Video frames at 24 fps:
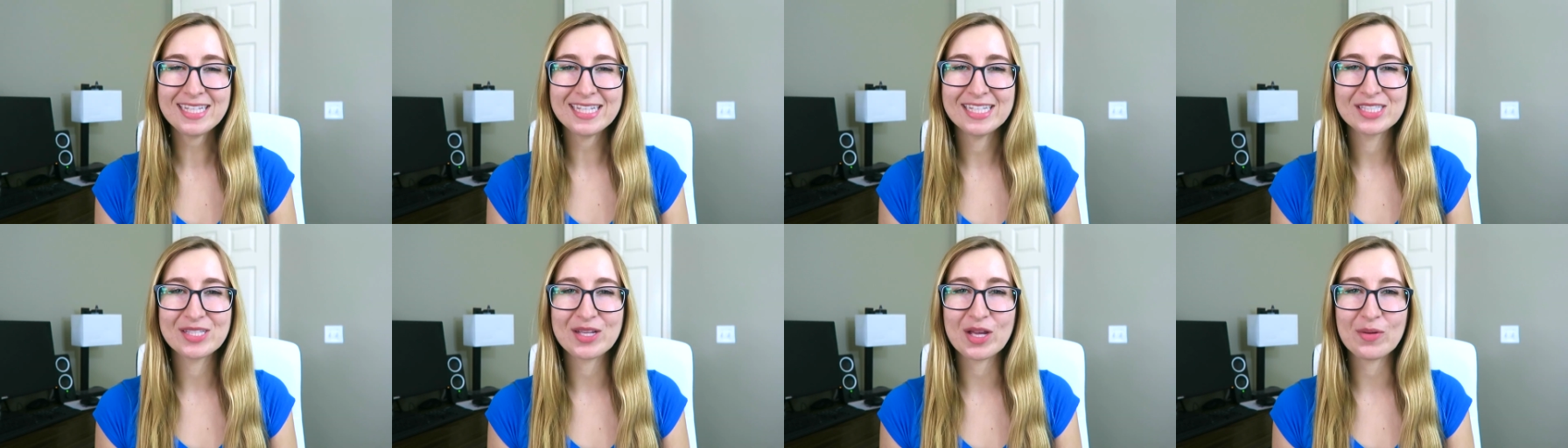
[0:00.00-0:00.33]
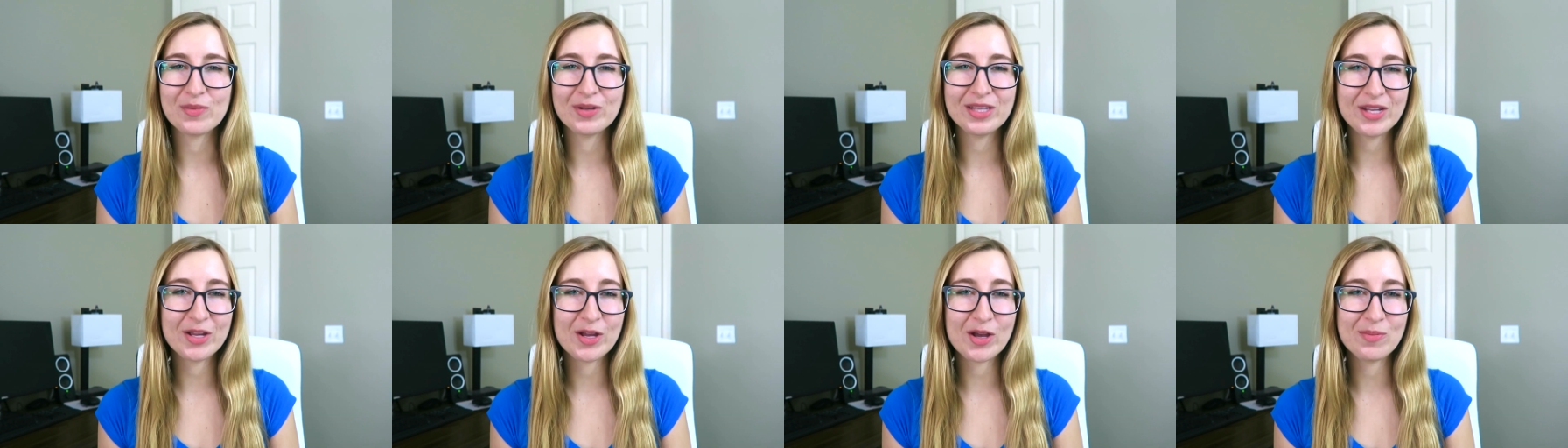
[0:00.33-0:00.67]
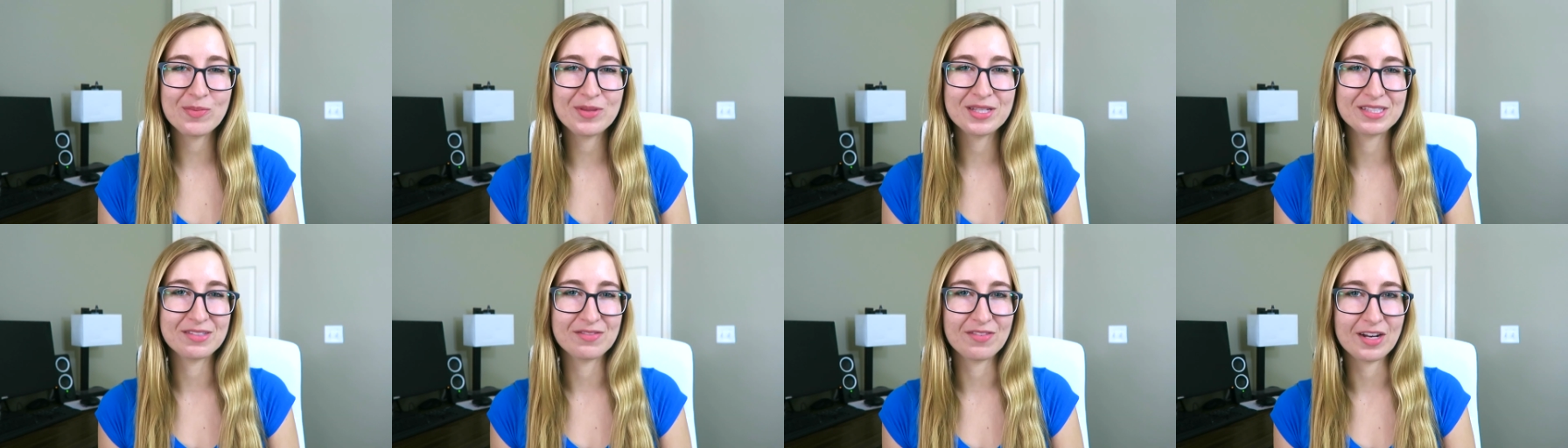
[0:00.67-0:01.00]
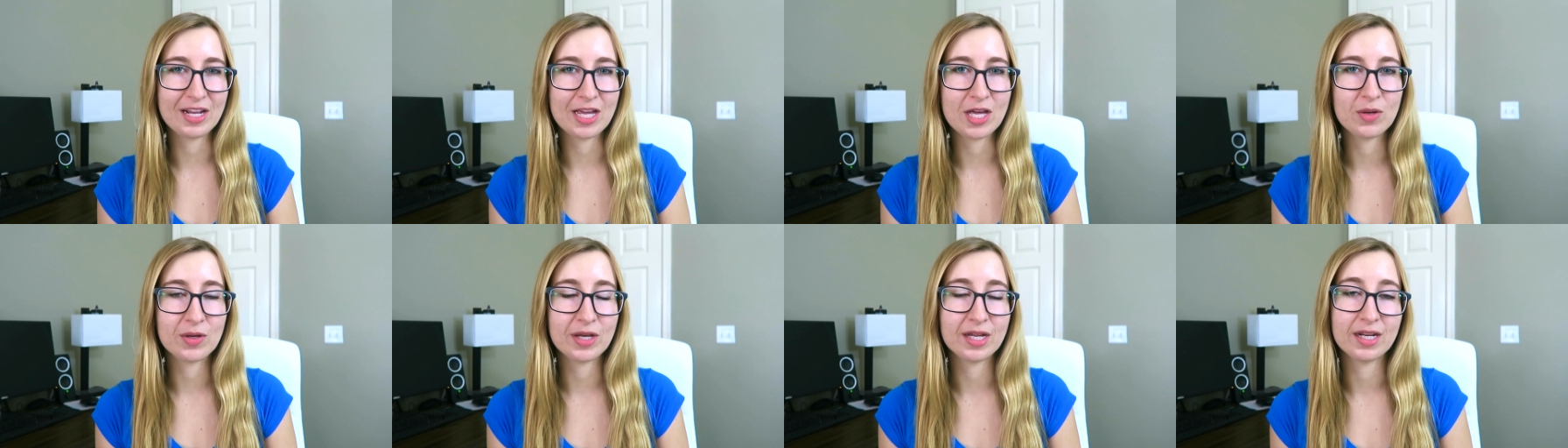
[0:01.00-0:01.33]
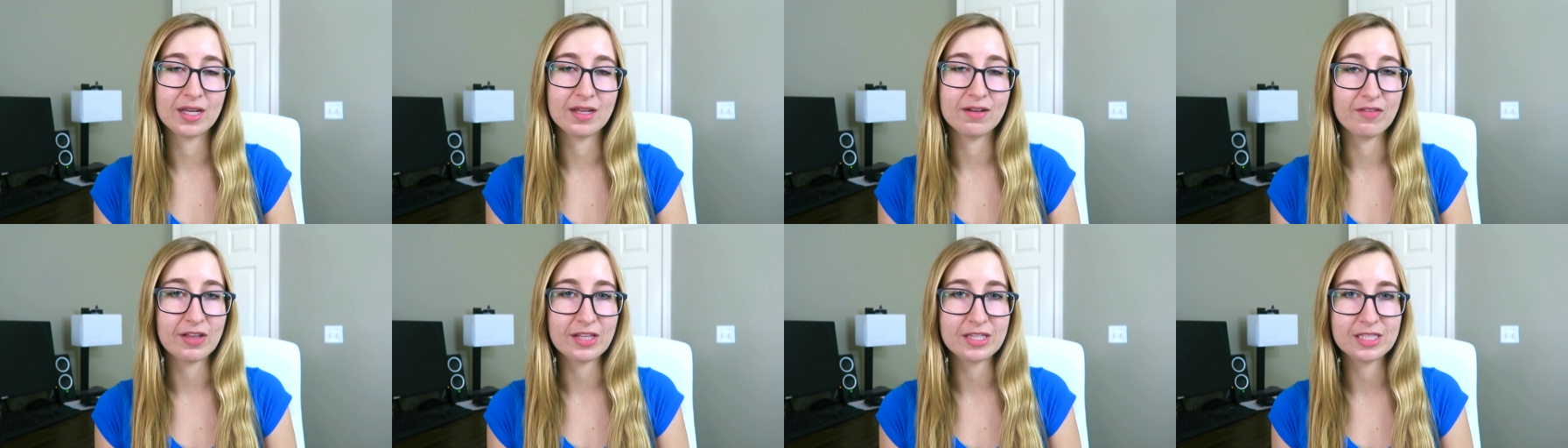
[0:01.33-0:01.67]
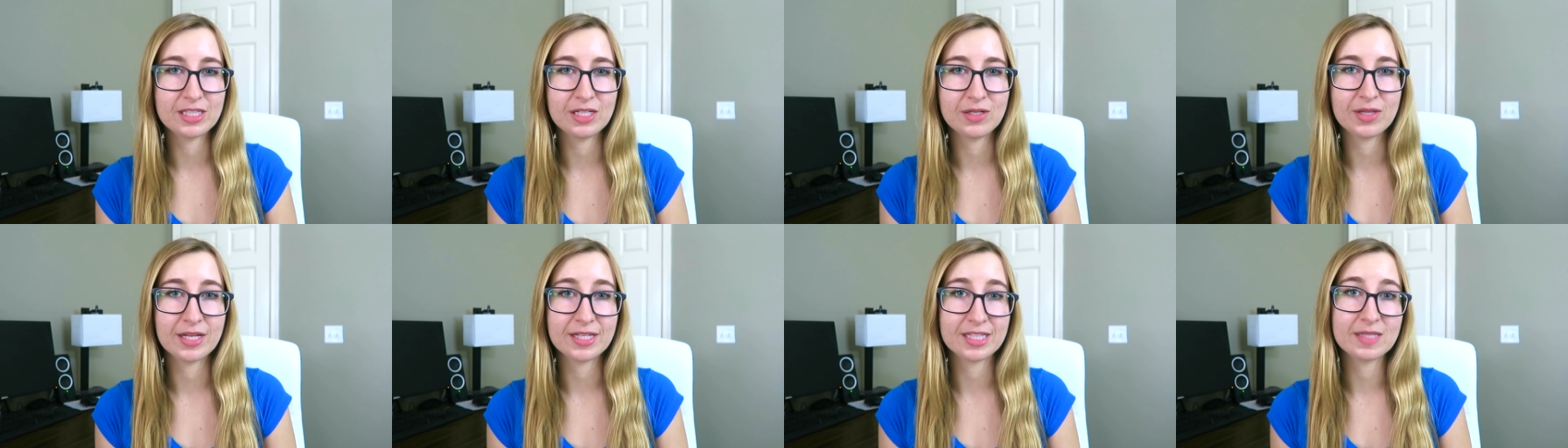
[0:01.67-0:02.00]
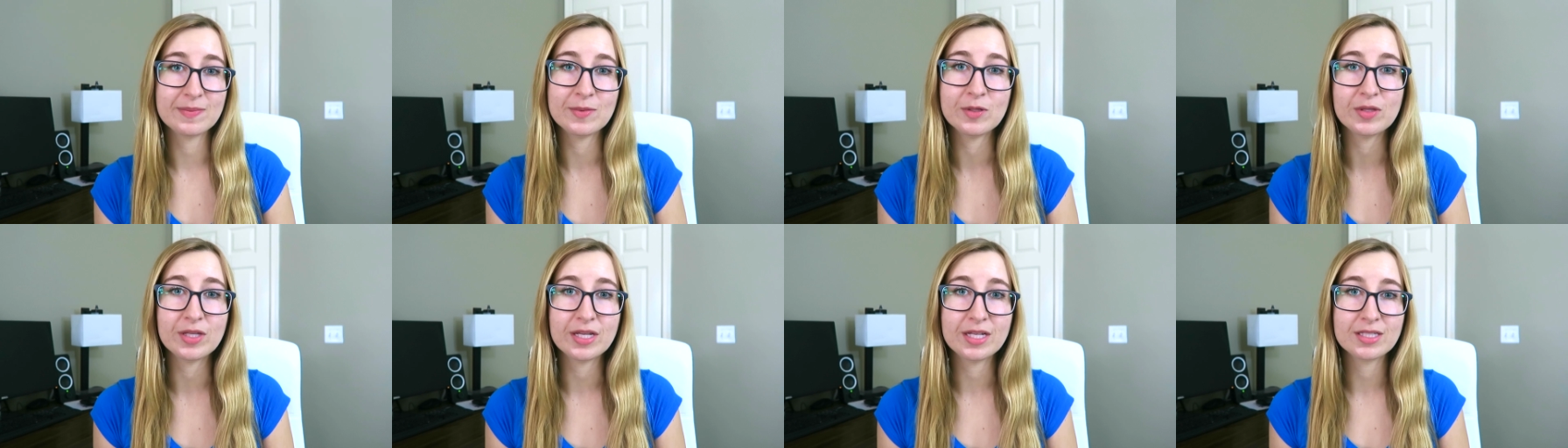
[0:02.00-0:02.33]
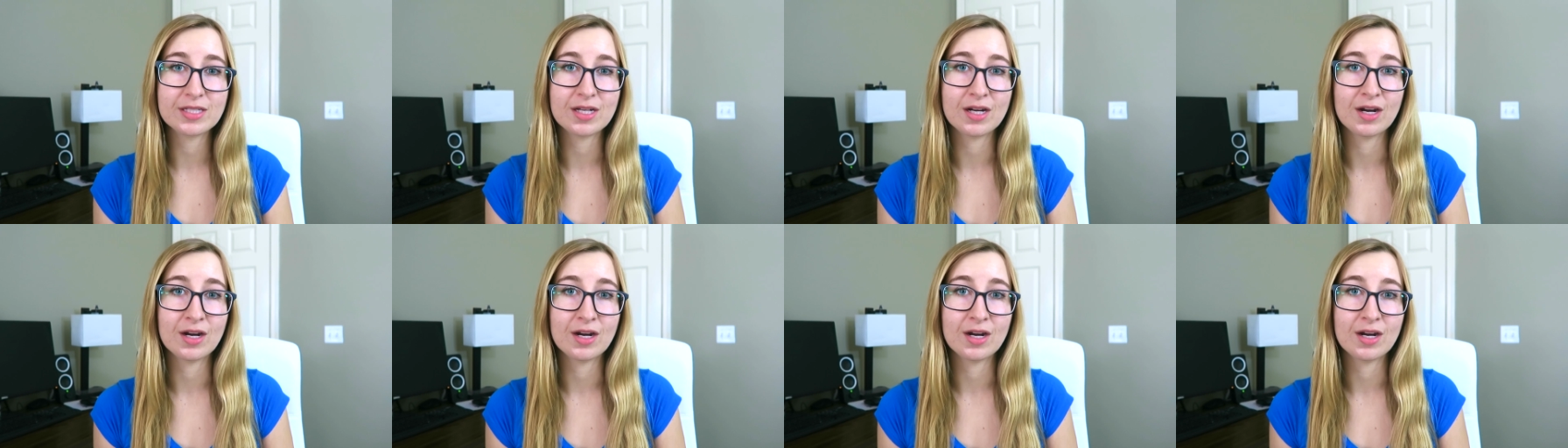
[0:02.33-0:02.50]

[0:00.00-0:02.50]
So I really hope this video can convince you that smoothies